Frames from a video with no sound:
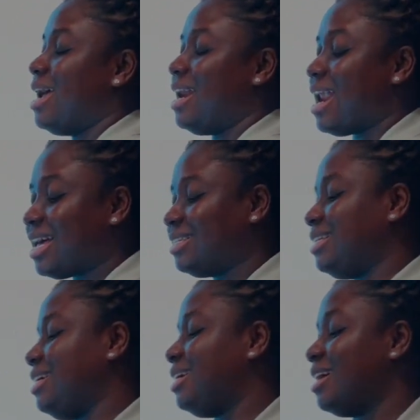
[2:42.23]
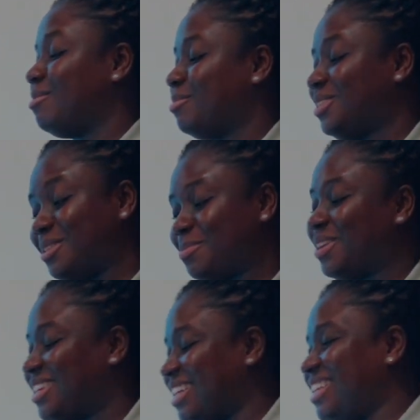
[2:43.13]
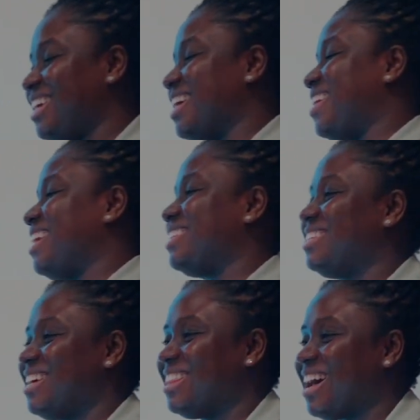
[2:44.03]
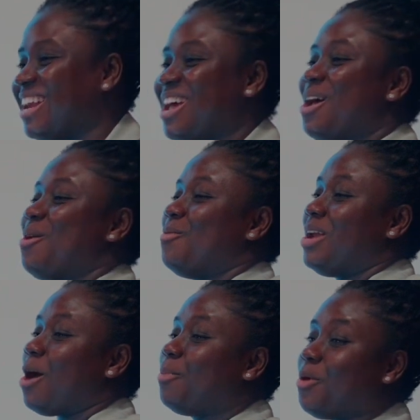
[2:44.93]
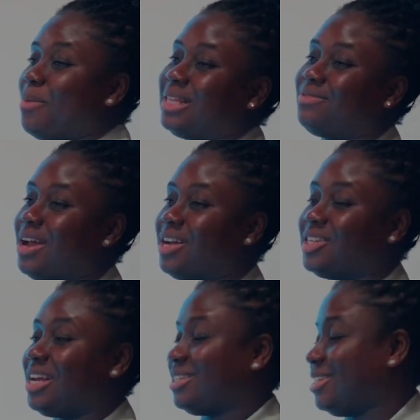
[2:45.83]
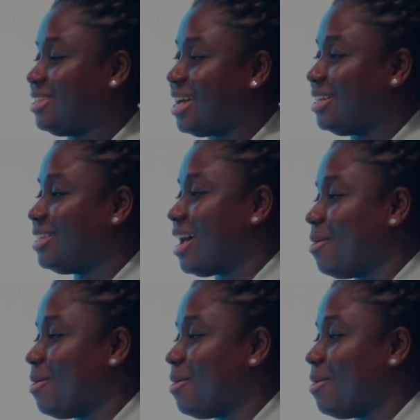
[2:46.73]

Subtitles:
And lastly, and most importantly, I like to say that without Probat's financial assistance,